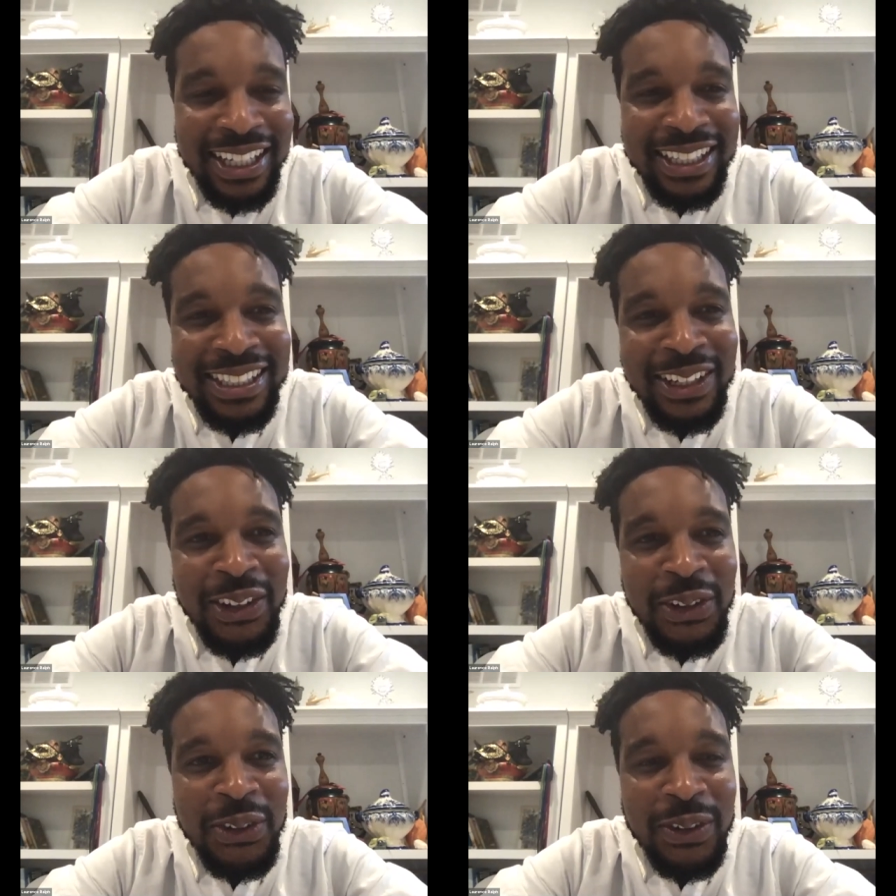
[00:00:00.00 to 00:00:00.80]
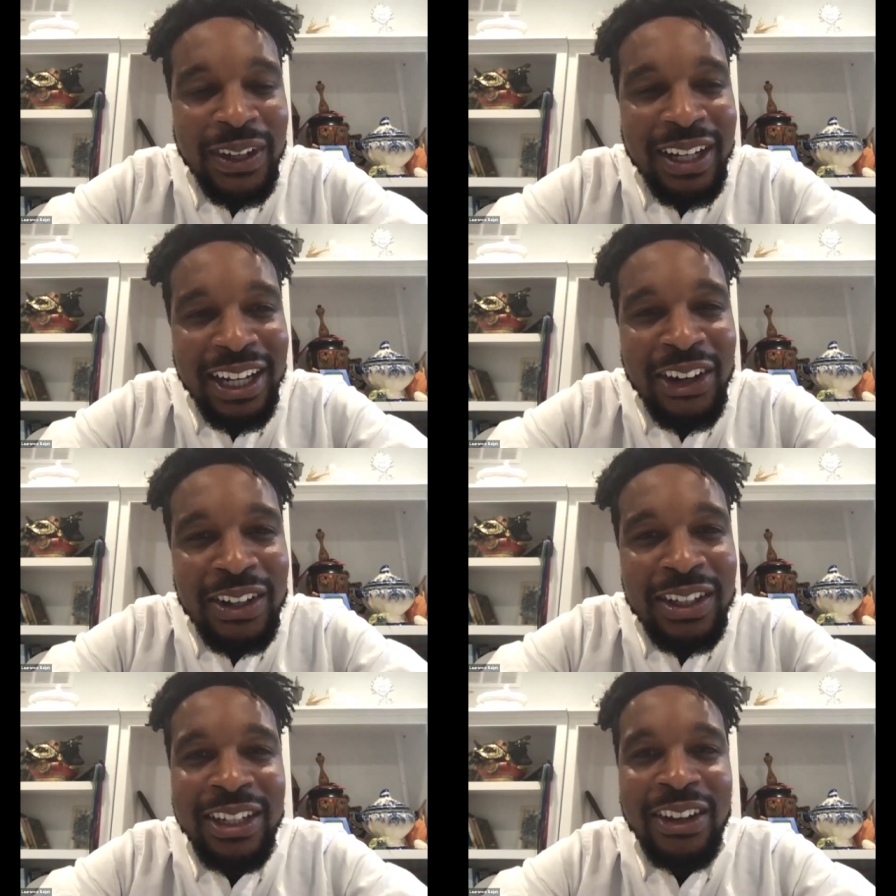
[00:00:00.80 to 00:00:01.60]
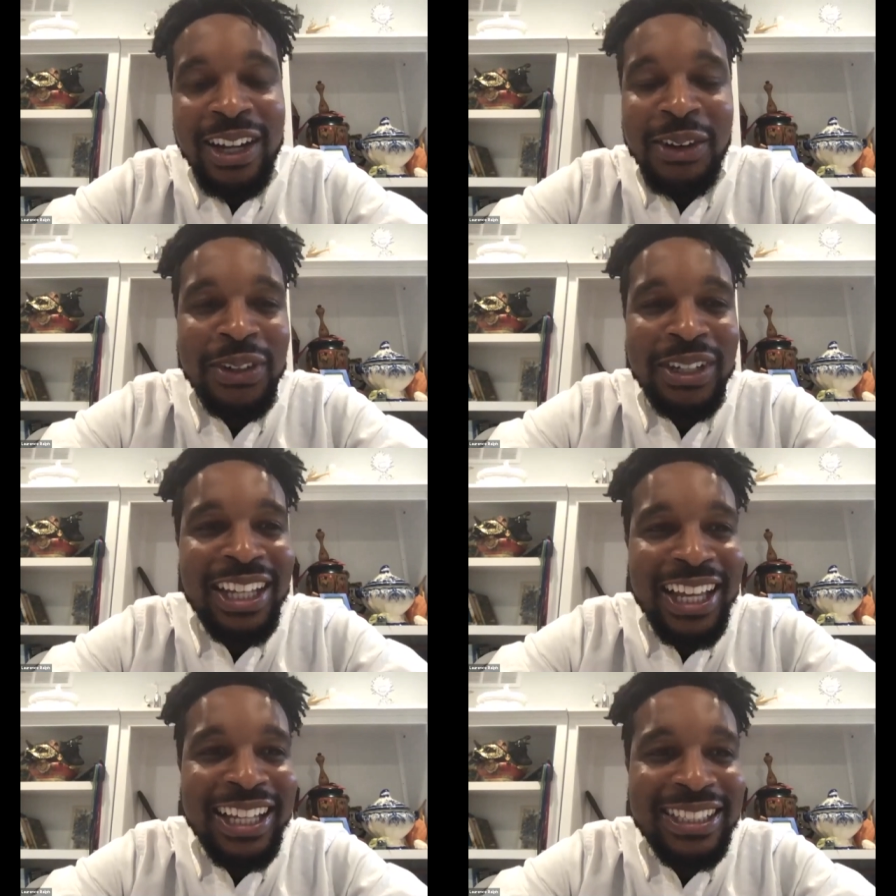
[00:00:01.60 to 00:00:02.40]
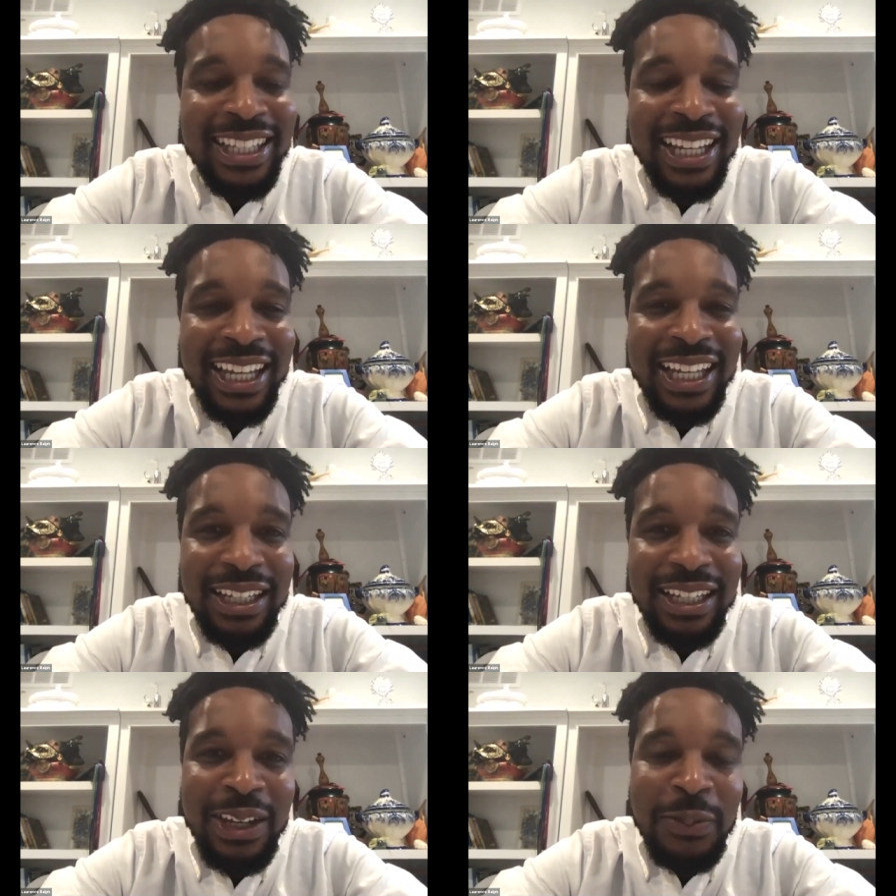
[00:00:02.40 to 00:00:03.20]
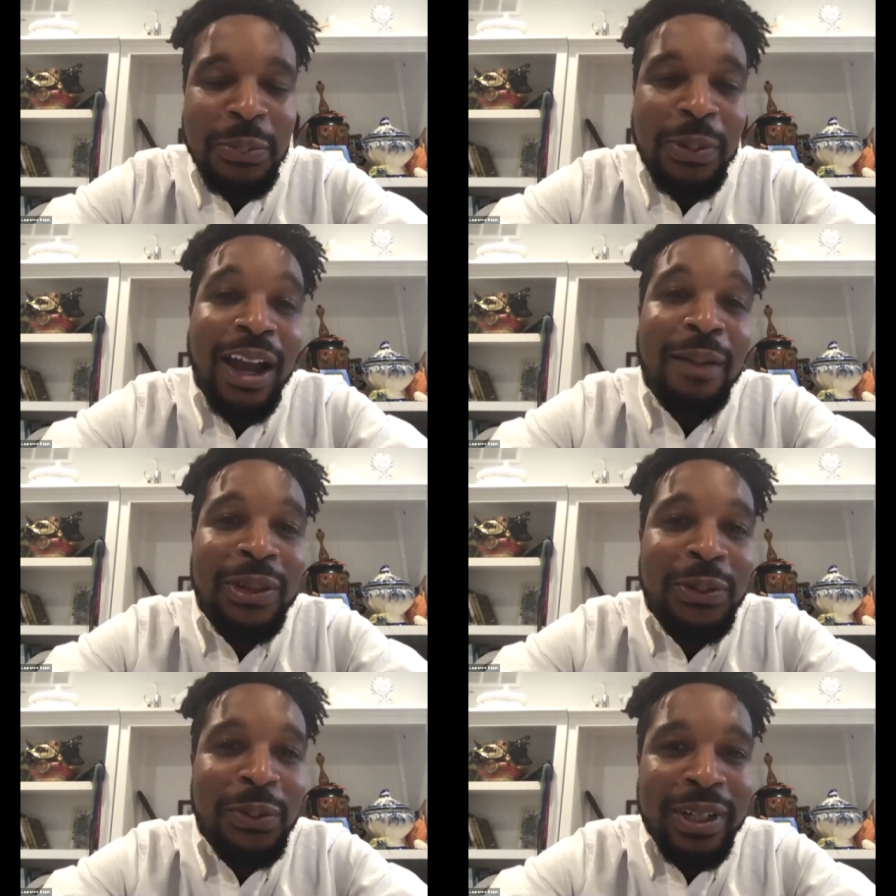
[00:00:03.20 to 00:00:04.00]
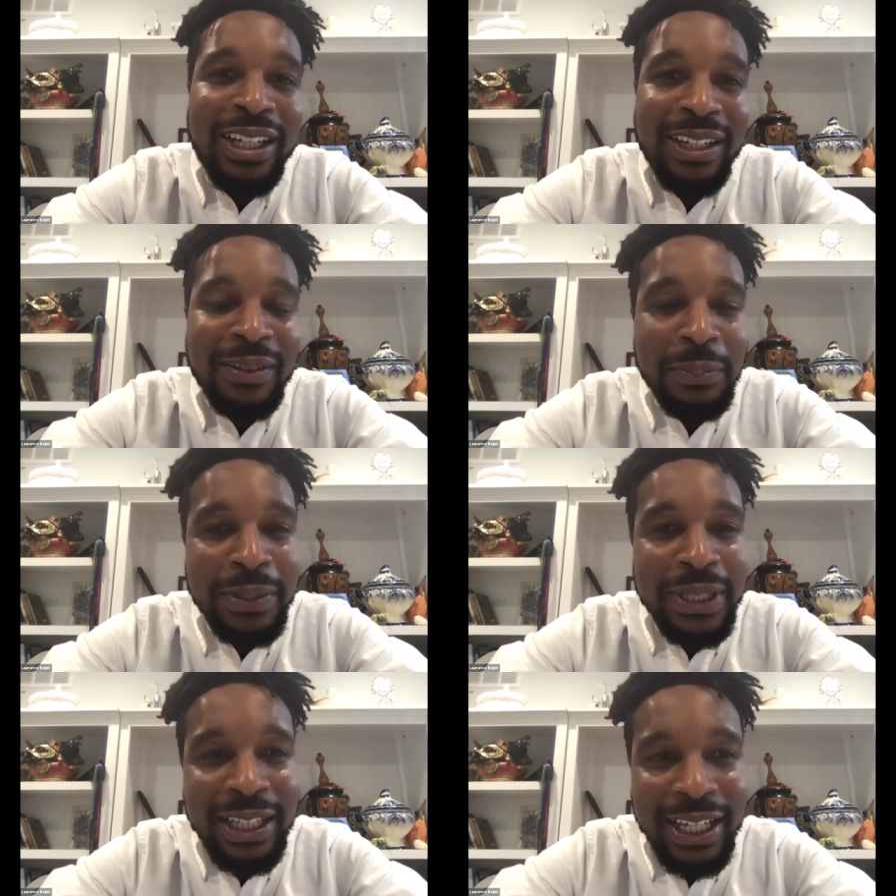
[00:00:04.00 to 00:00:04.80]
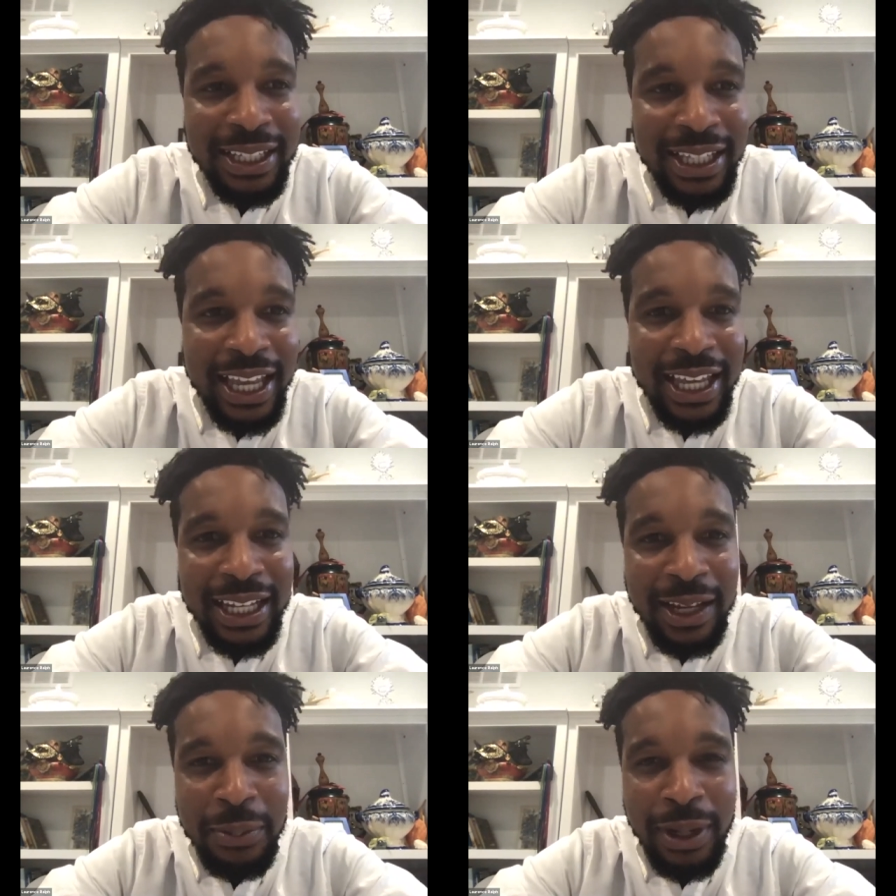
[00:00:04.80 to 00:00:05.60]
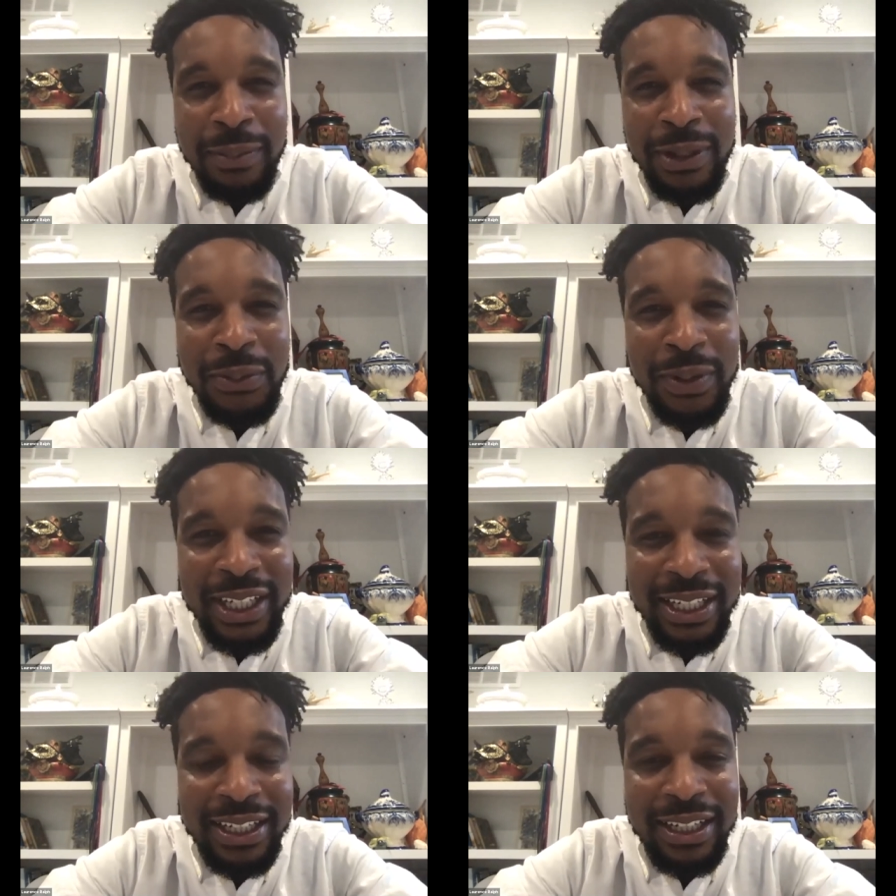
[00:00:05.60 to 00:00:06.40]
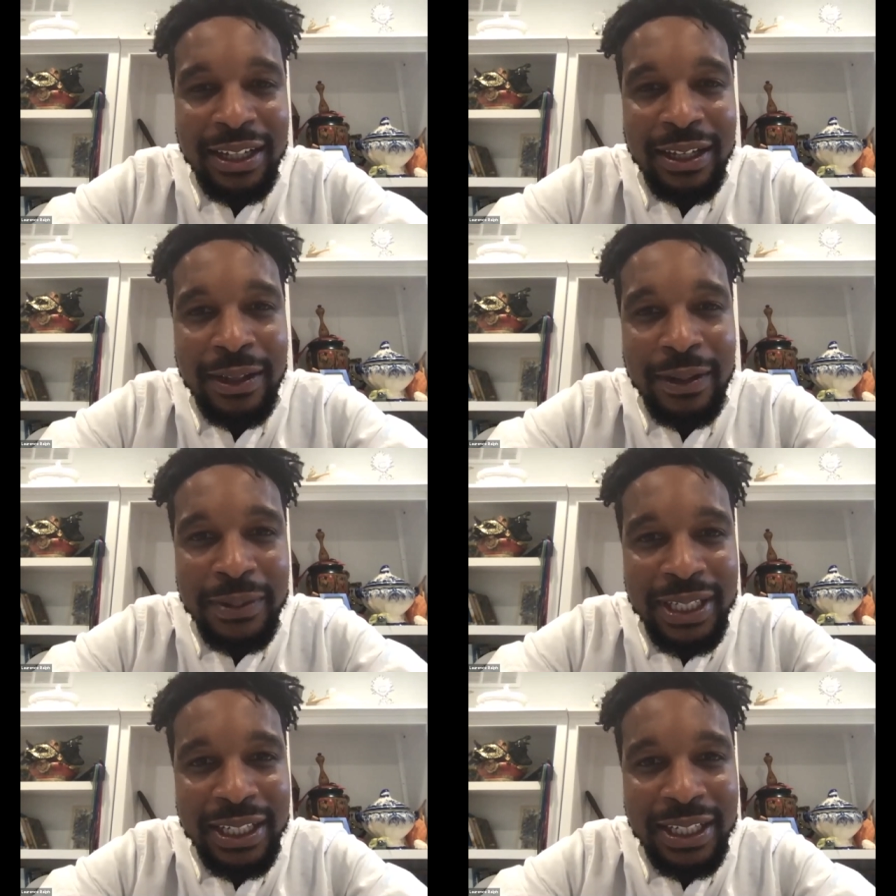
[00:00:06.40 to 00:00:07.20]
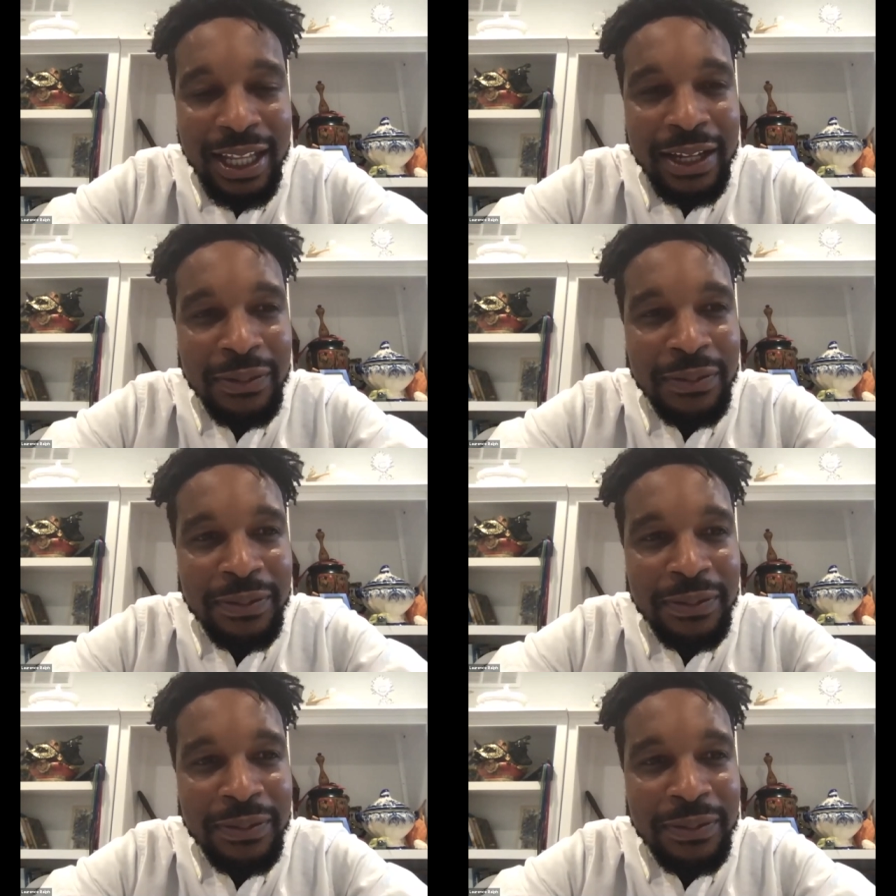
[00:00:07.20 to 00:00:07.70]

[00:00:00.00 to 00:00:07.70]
and so early on, I realized that it probably would be like that, and I probably wouldn't um, get a lot of